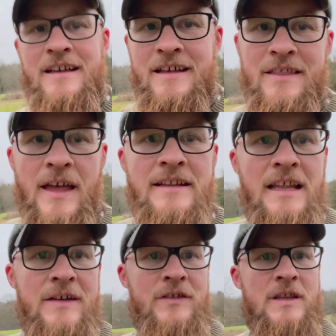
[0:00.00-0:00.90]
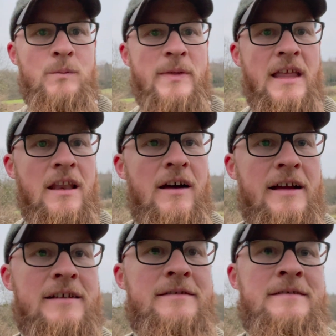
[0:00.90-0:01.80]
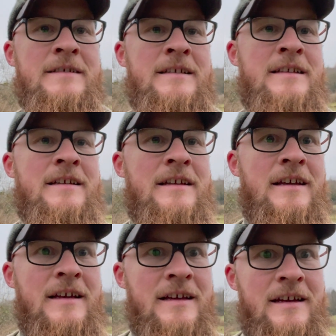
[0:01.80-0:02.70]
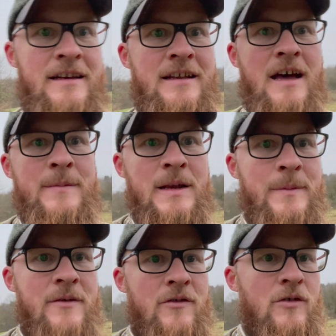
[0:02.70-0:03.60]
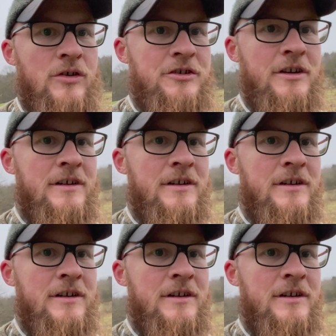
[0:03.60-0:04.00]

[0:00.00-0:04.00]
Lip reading: they delivered them when they like, and now I'm in a bit of a rush